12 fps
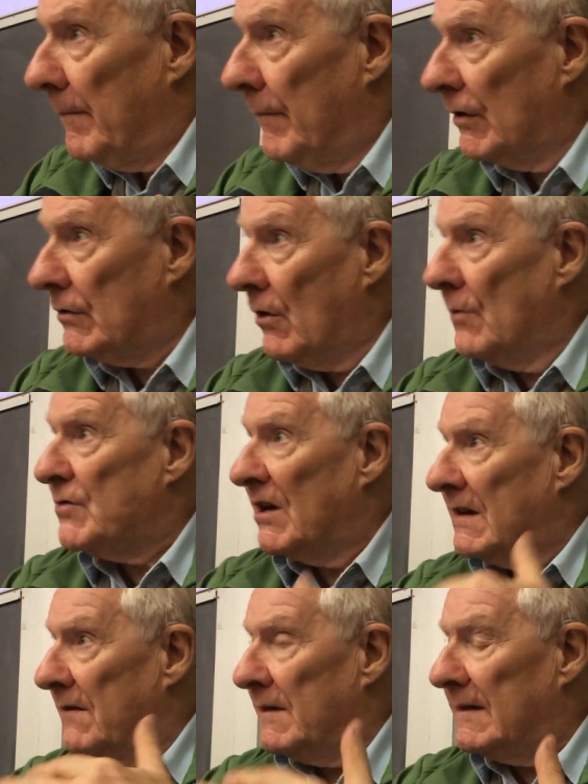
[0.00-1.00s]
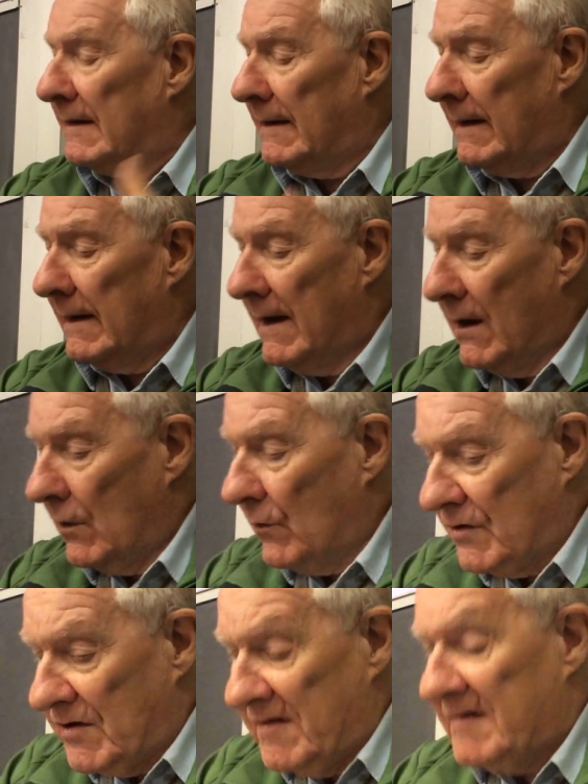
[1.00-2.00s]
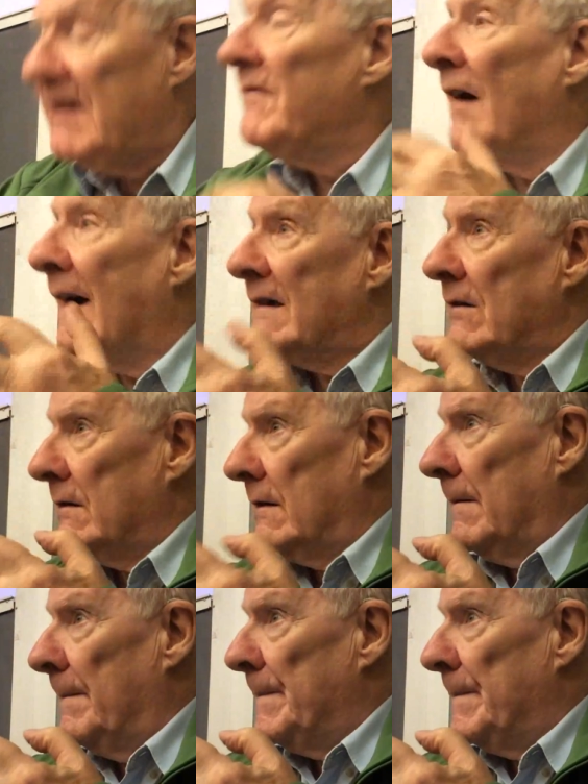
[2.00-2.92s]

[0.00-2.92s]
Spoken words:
but objectivity which is divided.